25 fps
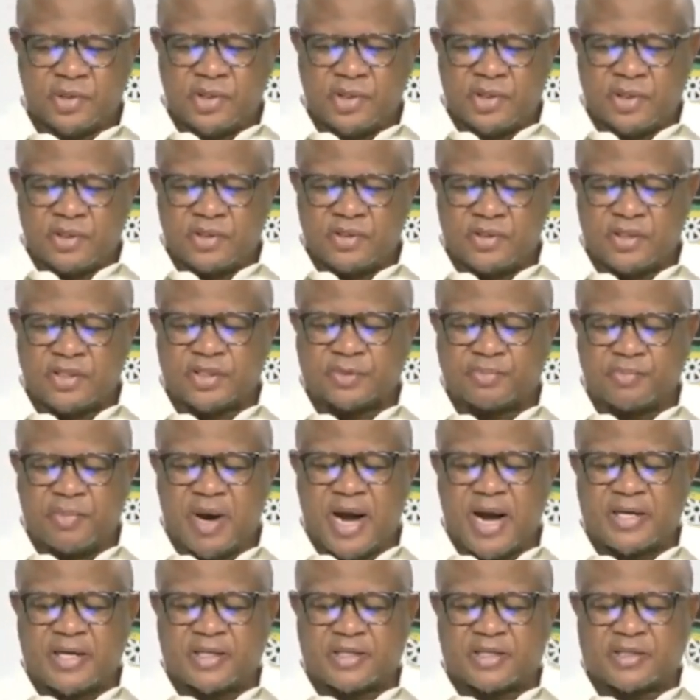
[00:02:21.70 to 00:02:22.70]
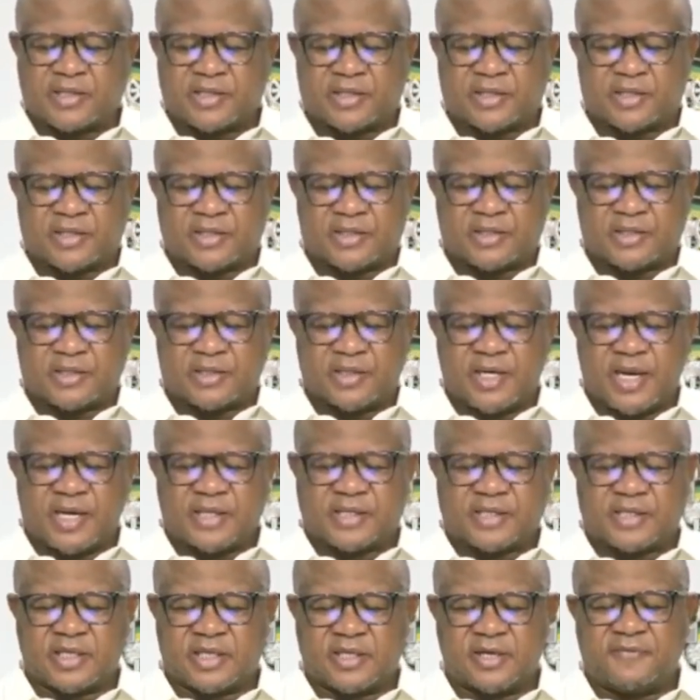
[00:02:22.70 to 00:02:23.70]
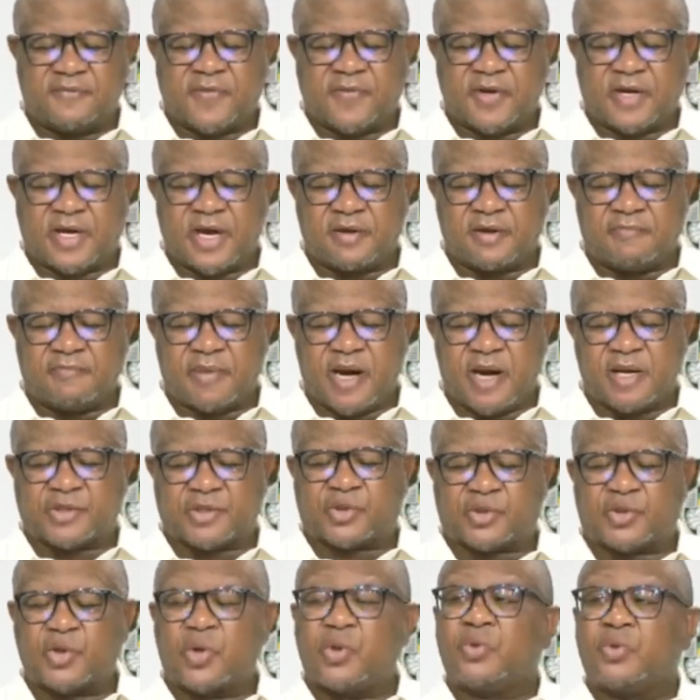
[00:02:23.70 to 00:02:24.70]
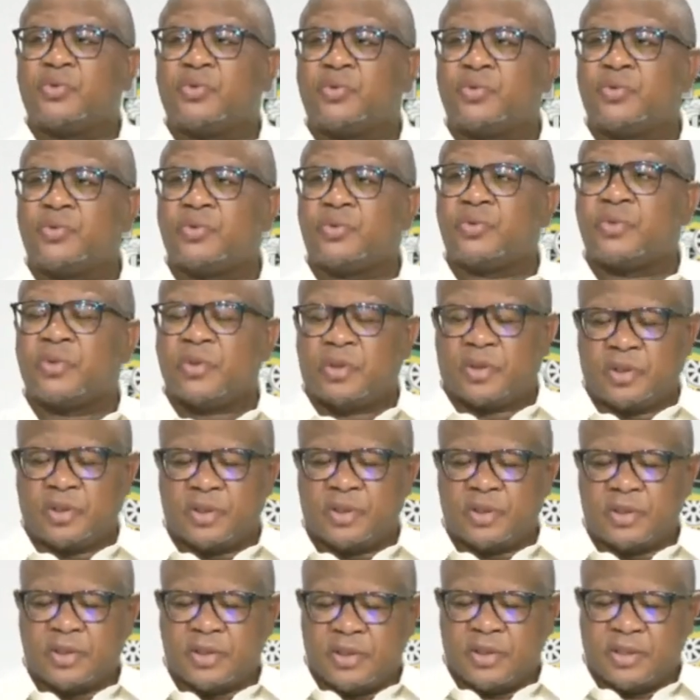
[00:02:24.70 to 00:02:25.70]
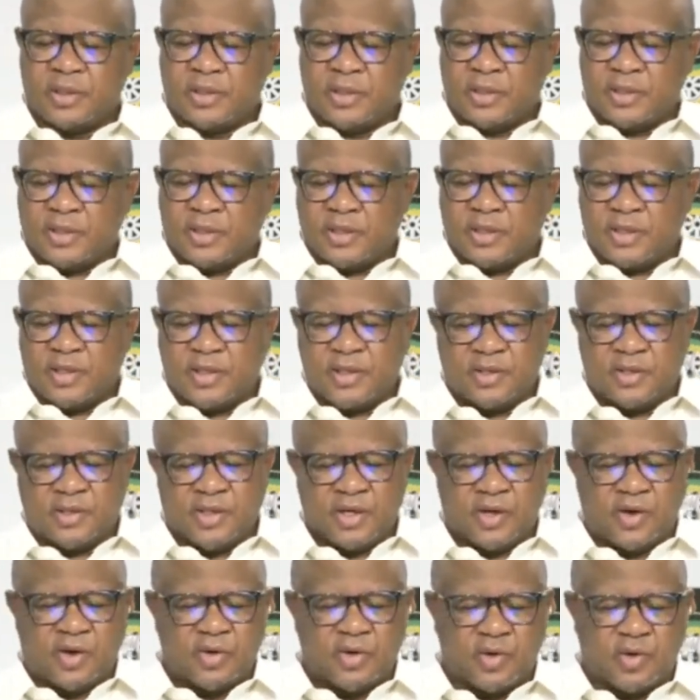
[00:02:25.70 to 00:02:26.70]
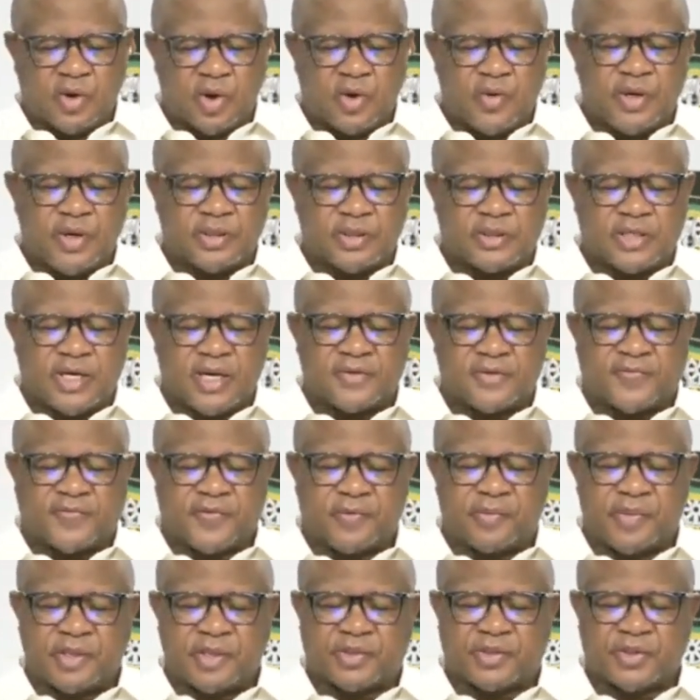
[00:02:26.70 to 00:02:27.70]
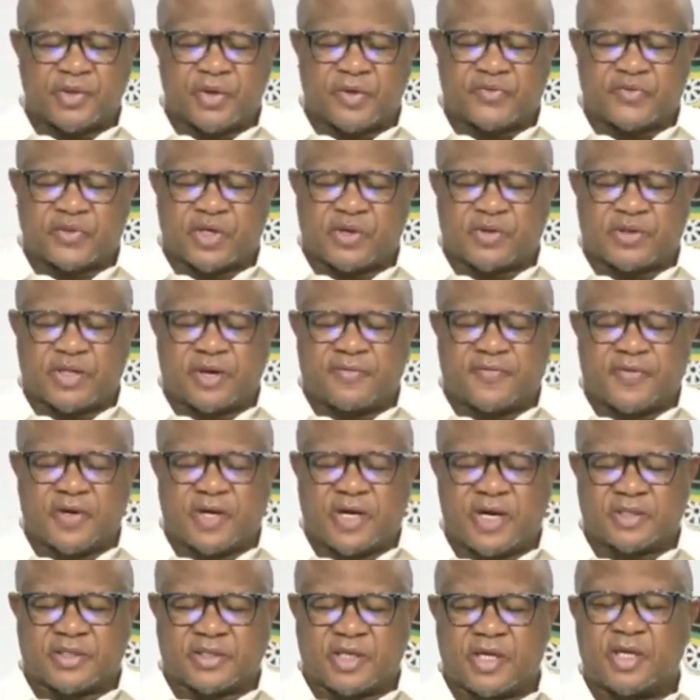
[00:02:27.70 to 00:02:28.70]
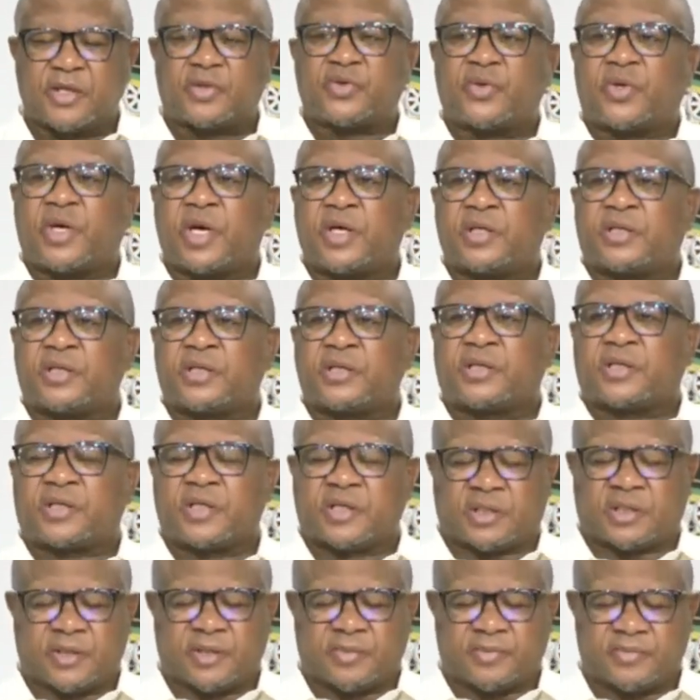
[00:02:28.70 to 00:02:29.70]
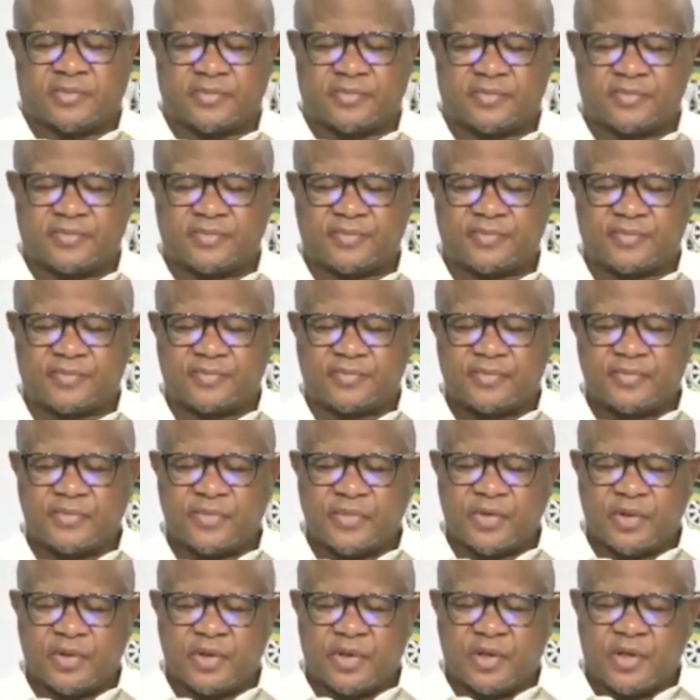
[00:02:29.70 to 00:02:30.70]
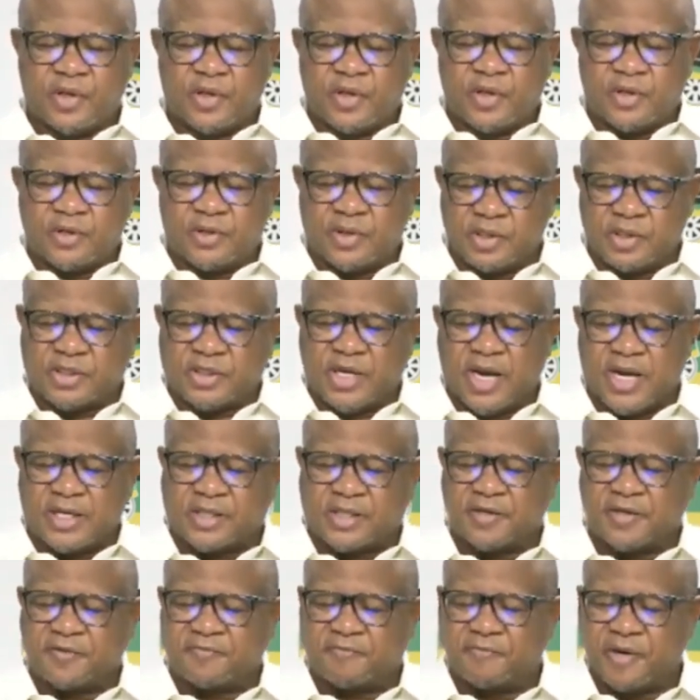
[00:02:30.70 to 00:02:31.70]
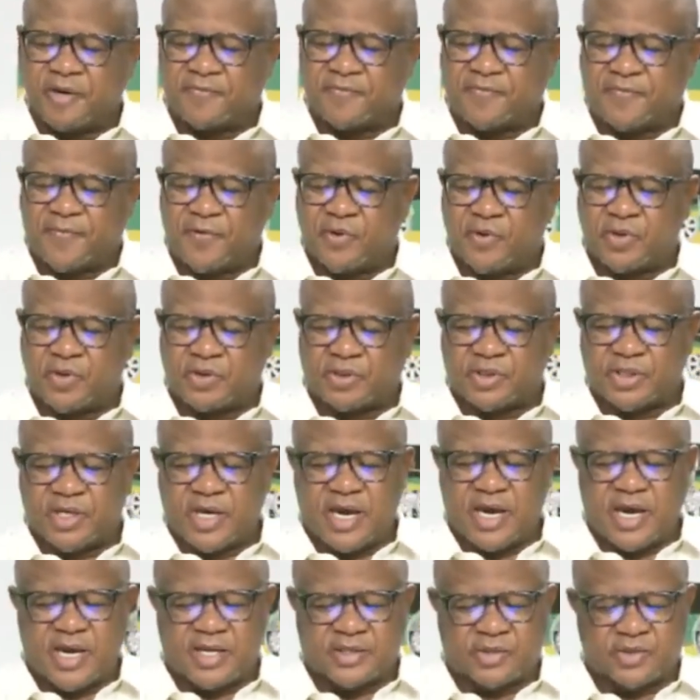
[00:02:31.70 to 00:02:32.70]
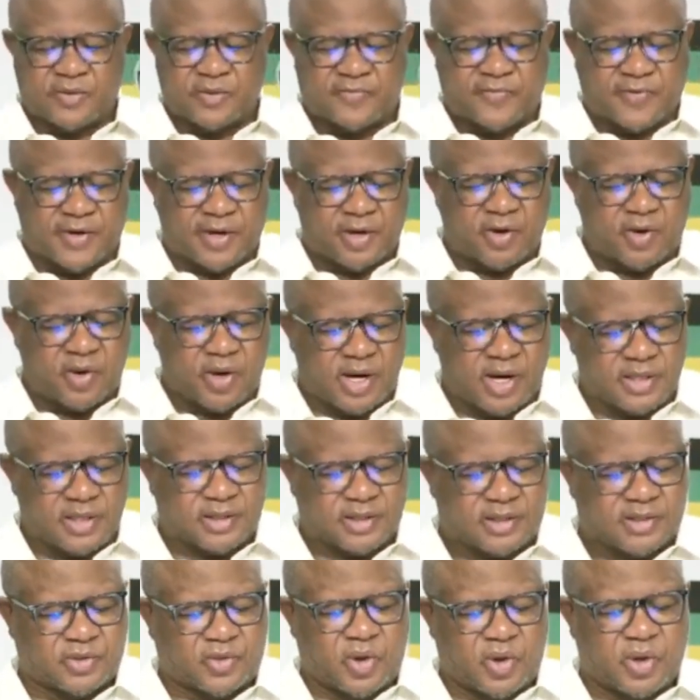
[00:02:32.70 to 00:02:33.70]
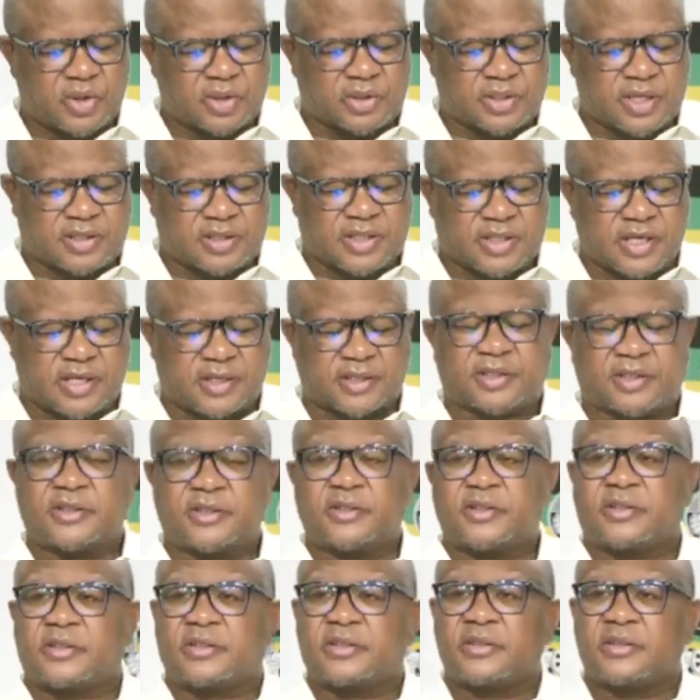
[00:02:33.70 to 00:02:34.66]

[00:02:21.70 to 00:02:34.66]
This marks a significant milestone in the ongoing transformation of South Africa's education system. This achievement follows years of rigorous consultations